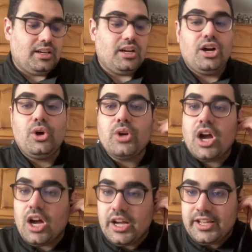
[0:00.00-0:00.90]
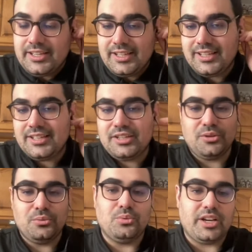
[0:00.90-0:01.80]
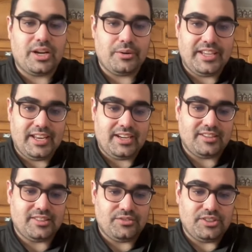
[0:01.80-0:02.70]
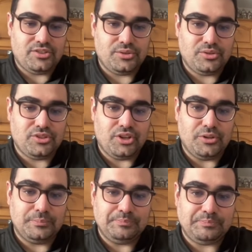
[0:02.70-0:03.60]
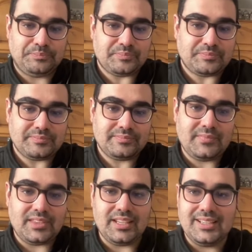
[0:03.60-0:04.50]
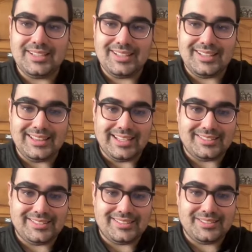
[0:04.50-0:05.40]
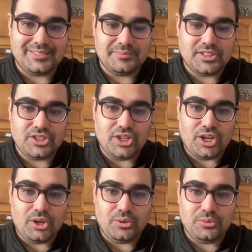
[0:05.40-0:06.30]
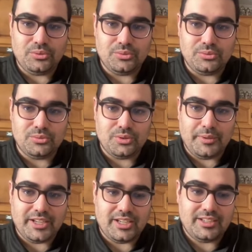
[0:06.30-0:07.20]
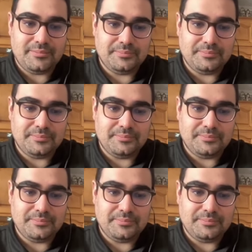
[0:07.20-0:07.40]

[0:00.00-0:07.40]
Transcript: Oh god, what are we getting ourselves into? So let's go. Oh my god.